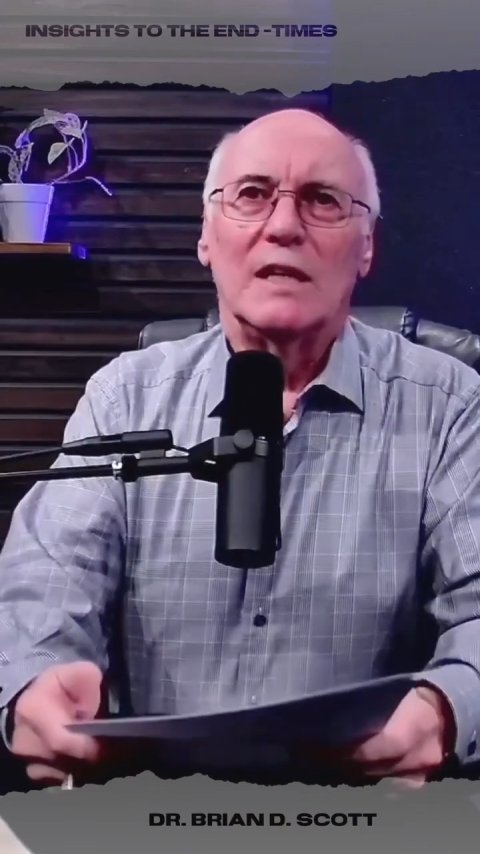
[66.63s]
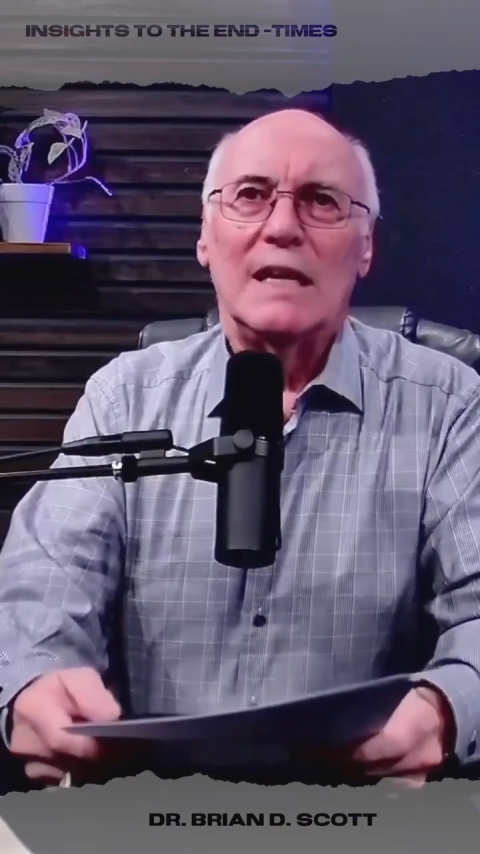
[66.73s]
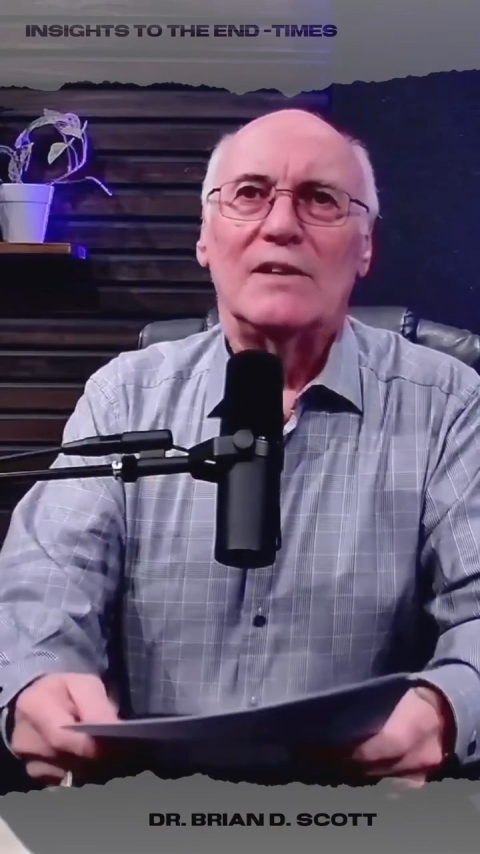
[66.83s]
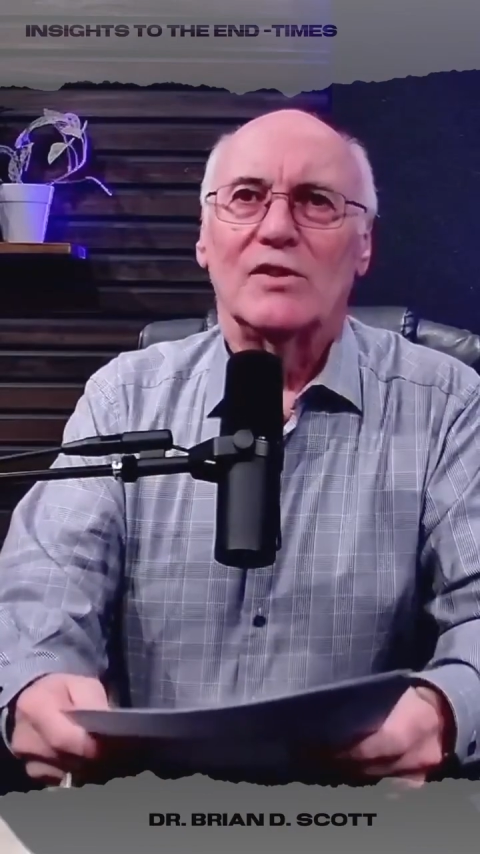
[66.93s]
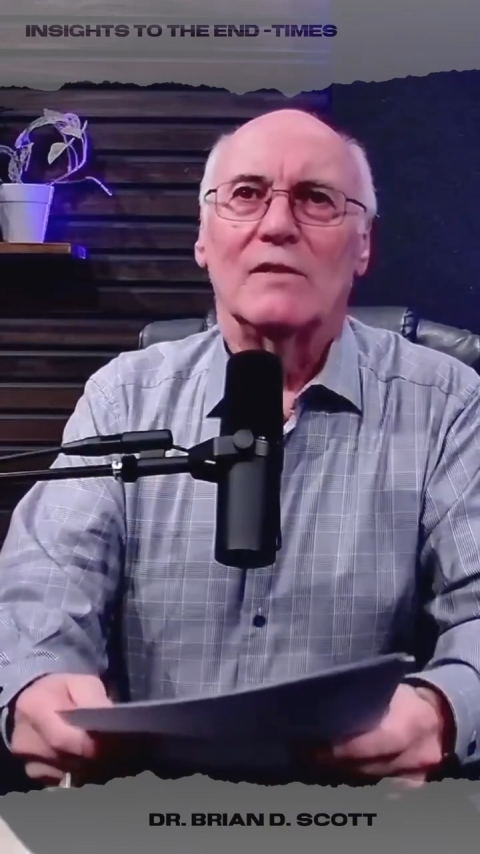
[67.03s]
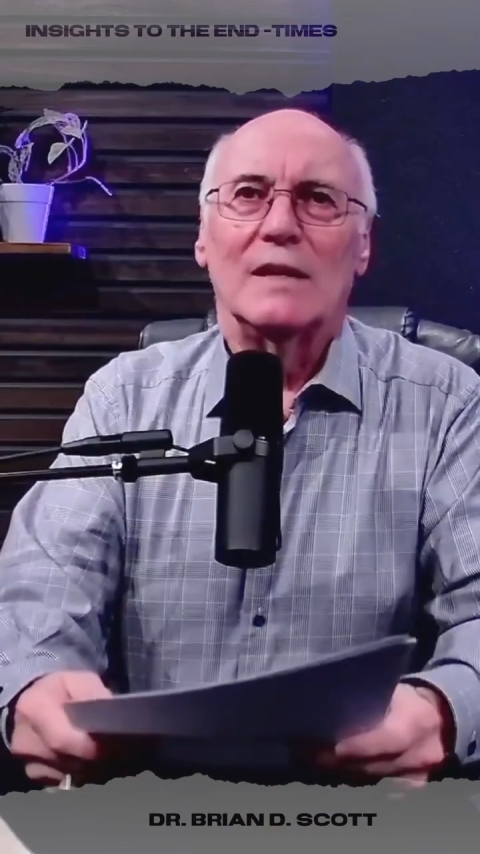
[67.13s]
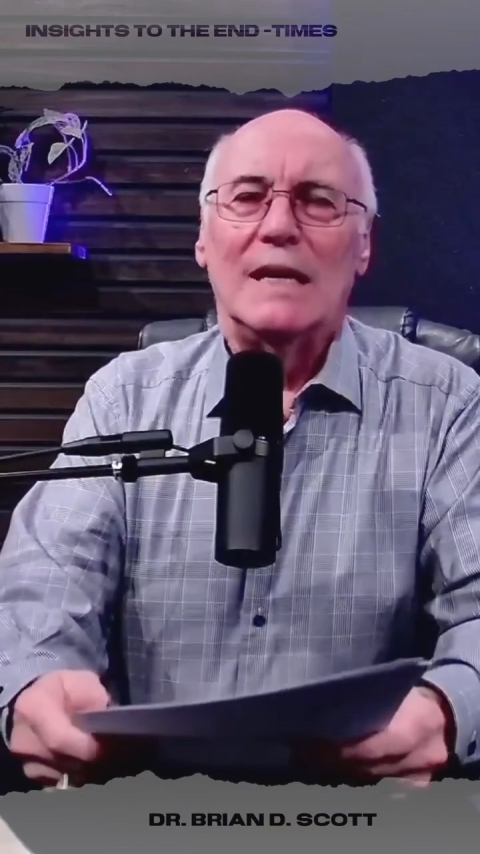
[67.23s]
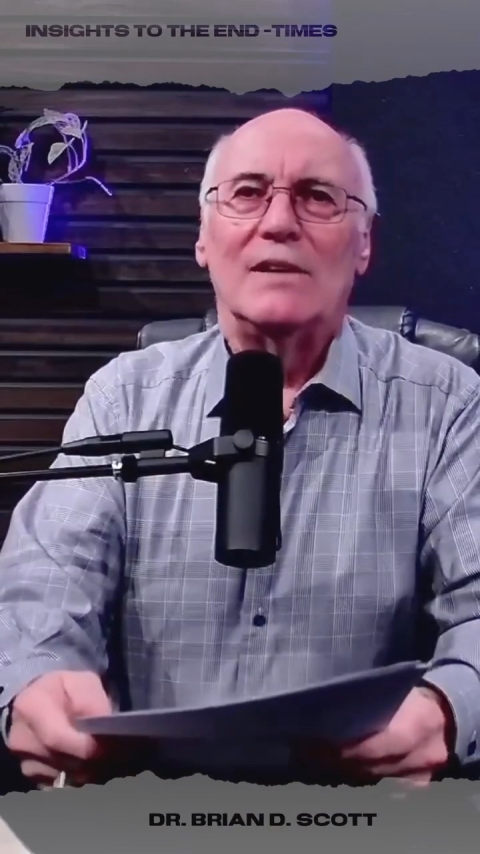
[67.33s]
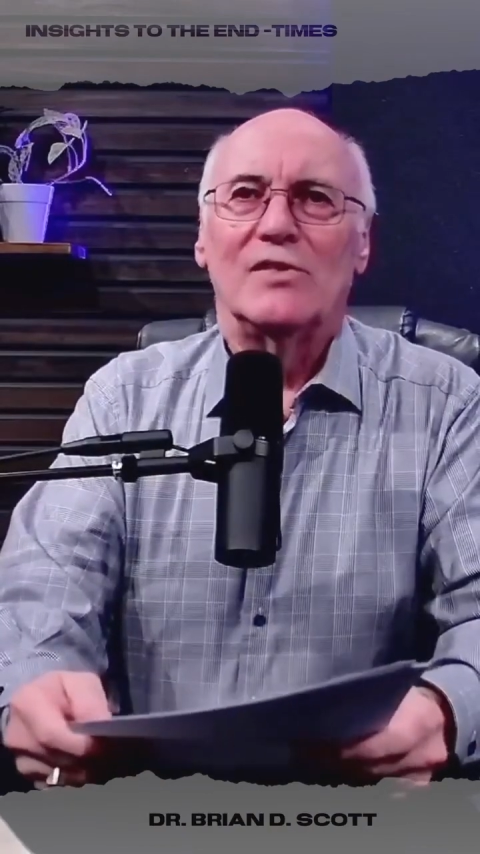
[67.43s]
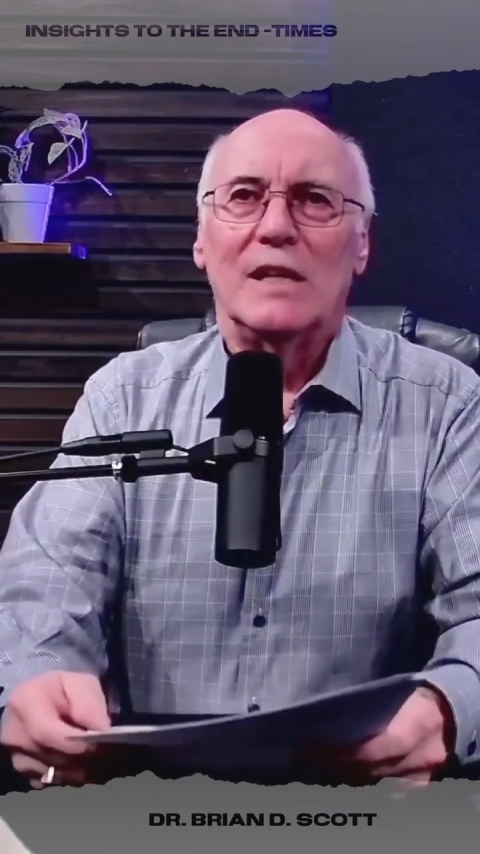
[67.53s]
last of the
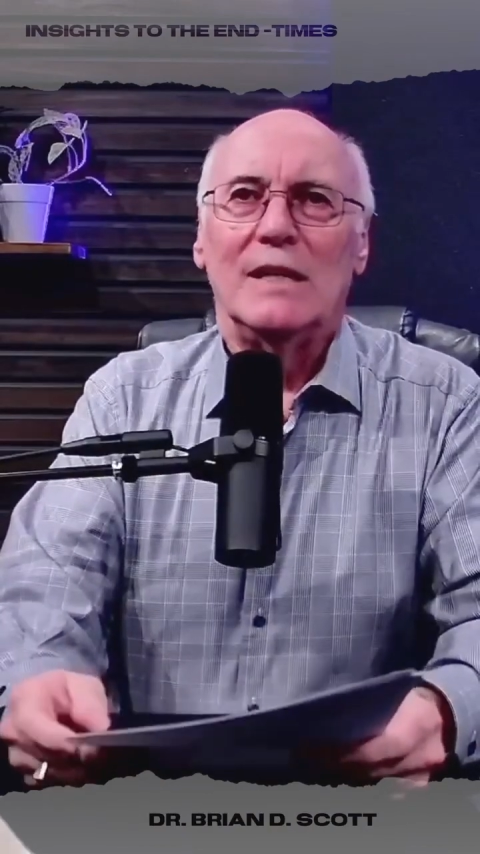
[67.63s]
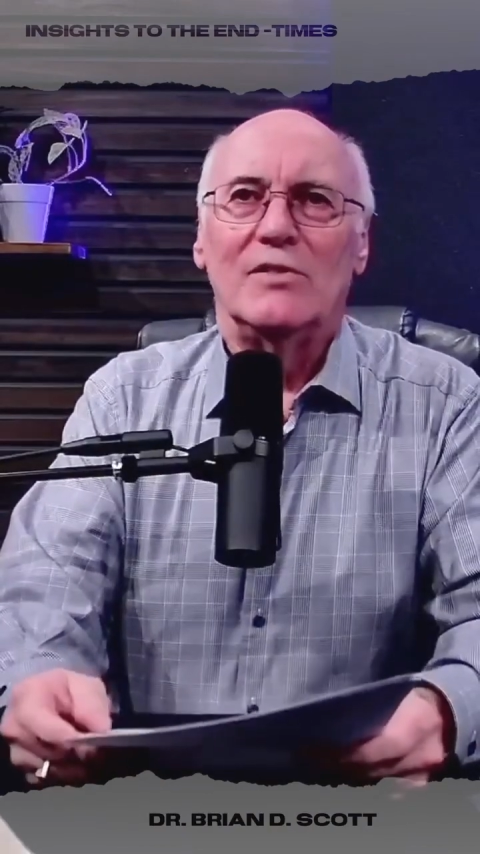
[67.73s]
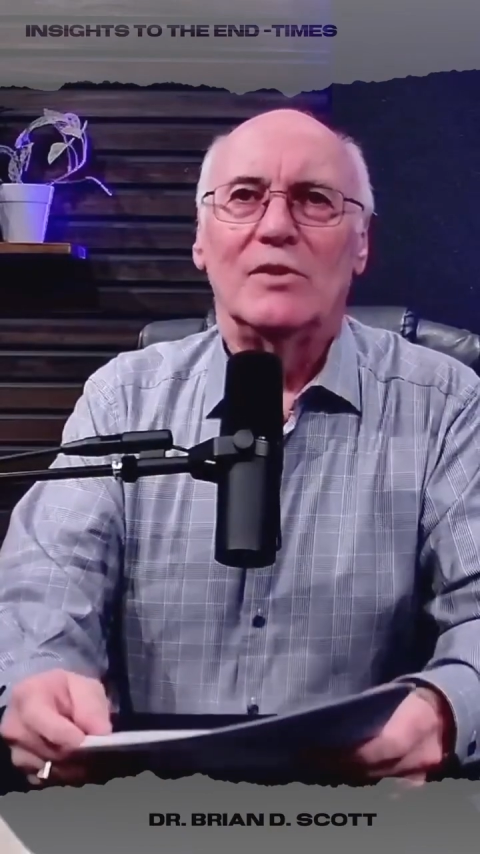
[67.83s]
last days.